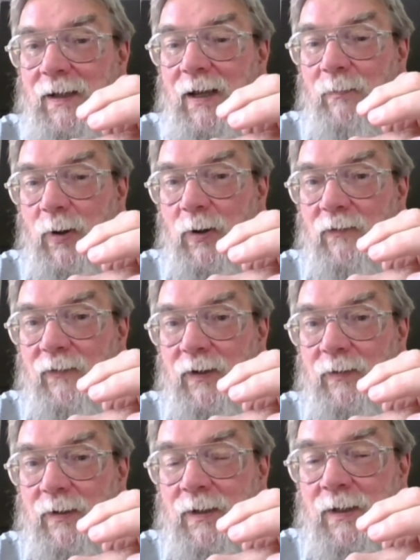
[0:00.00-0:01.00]
bulk
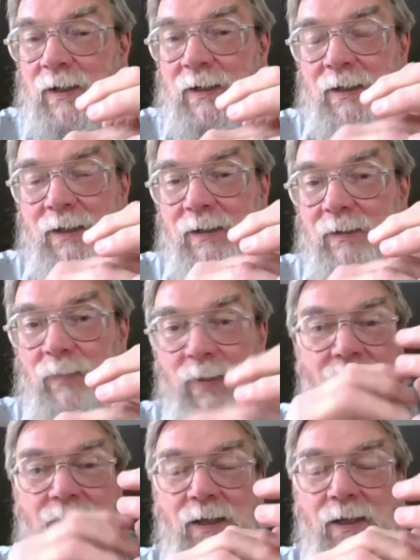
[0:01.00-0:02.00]
fluid,
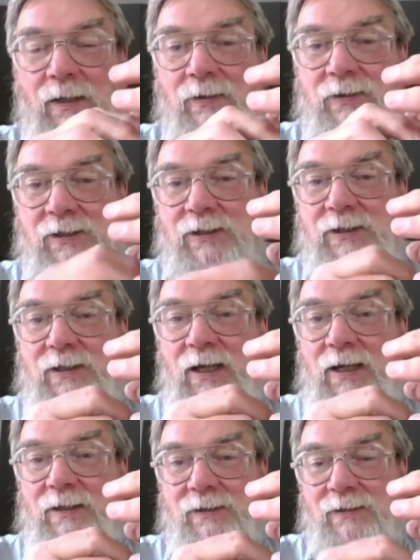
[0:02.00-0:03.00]
but it'll just
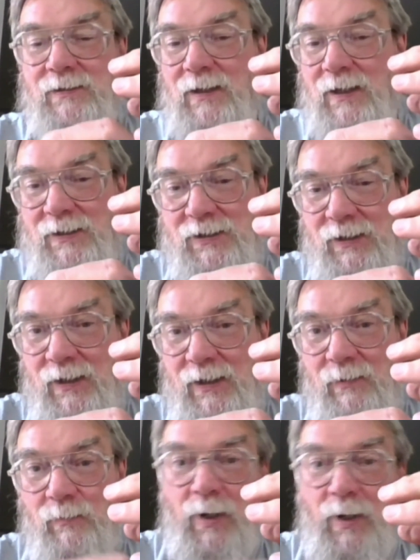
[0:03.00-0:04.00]
stay as an
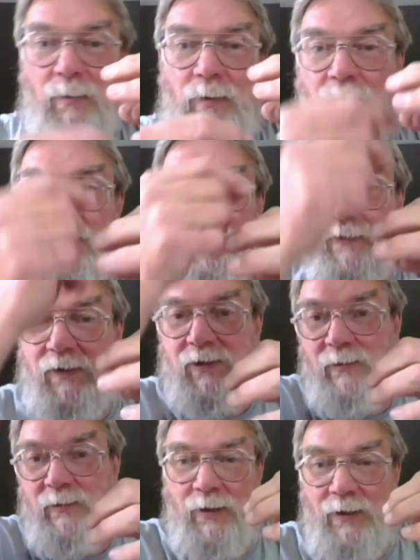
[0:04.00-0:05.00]
isolated bubble and
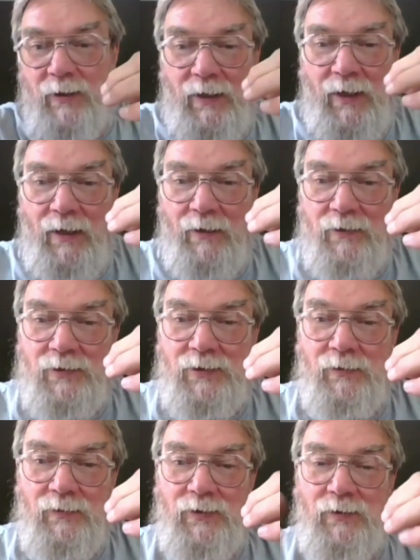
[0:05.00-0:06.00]
eventually percolate out of the
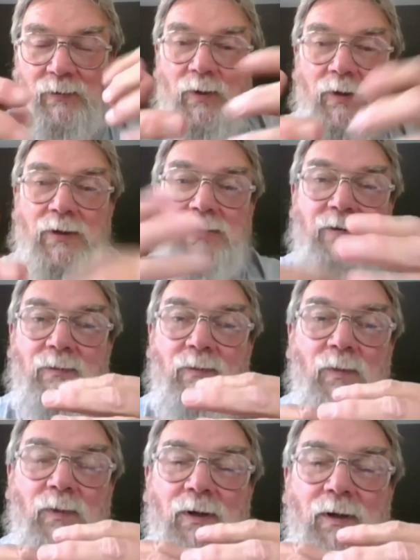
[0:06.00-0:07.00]
solution. Whereas
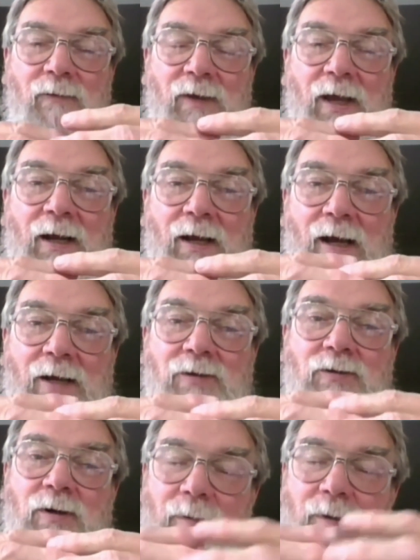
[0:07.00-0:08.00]
if you had a
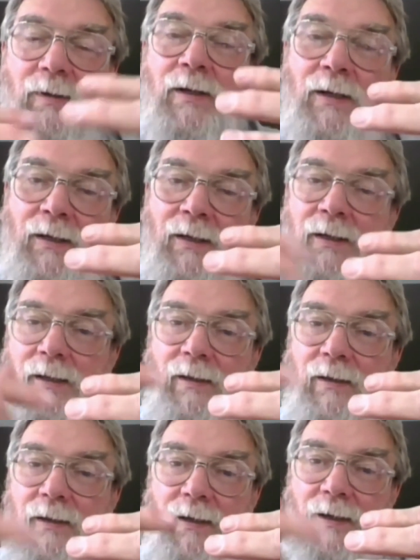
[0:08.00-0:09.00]
hydrocarbon,
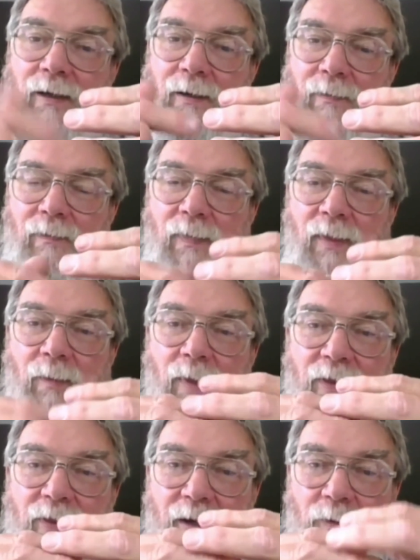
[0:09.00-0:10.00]
the
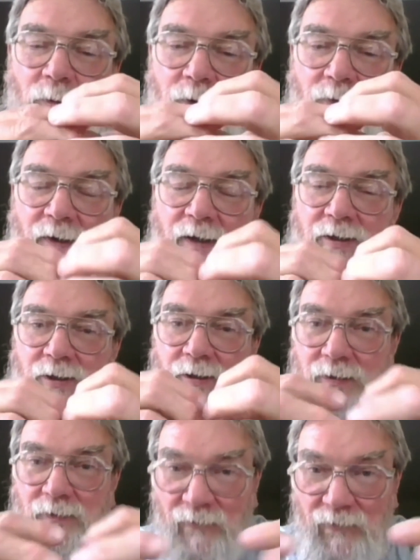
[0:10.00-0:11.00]
methane would
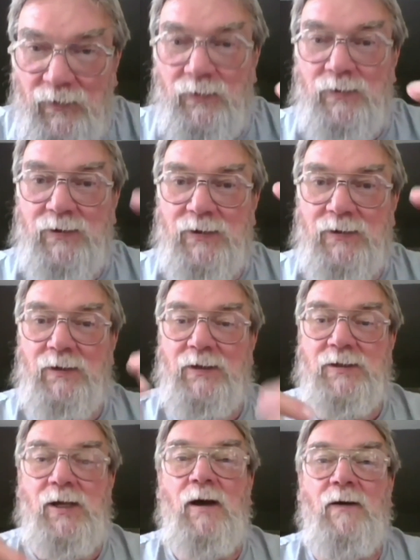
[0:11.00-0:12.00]
eventually diffuse and
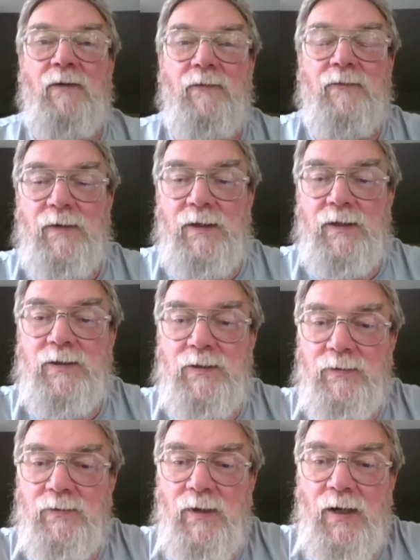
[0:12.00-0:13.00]
dissolve
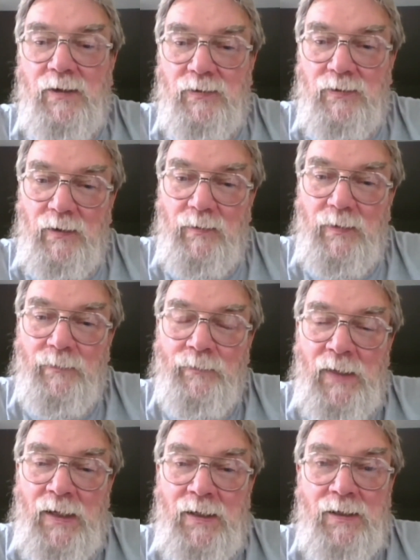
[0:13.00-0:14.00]
into the hydrocarbon.
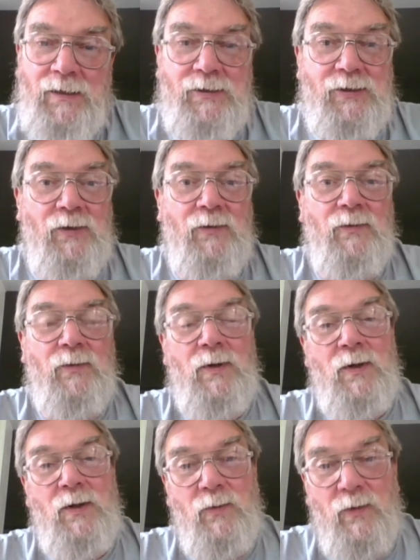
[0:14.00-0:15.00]
So
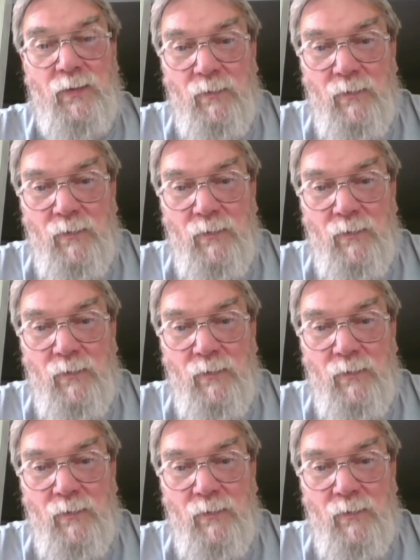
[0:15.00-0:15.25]
with